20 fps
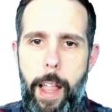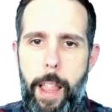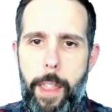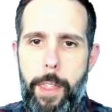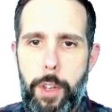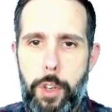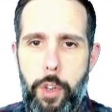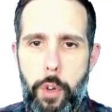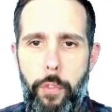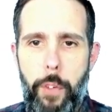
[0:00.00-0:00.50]

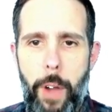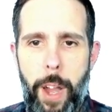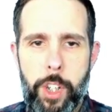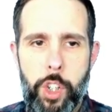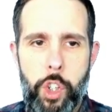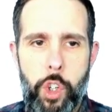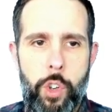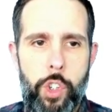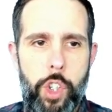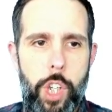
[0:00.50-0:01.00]
the 2
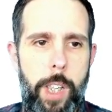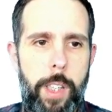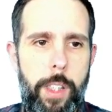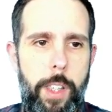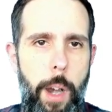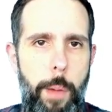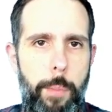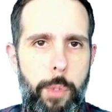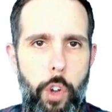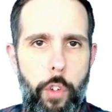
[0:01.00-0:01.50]
functions in
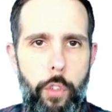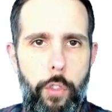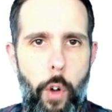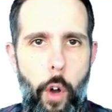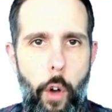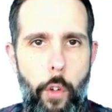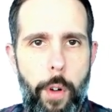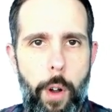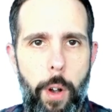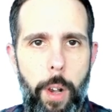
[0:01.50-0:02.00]
terms of
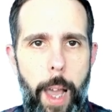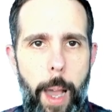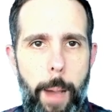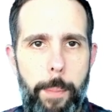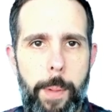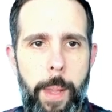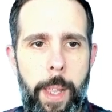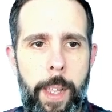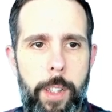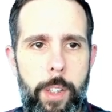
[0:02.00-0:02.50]

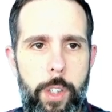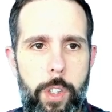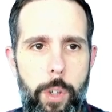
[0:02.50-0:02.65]
overlapping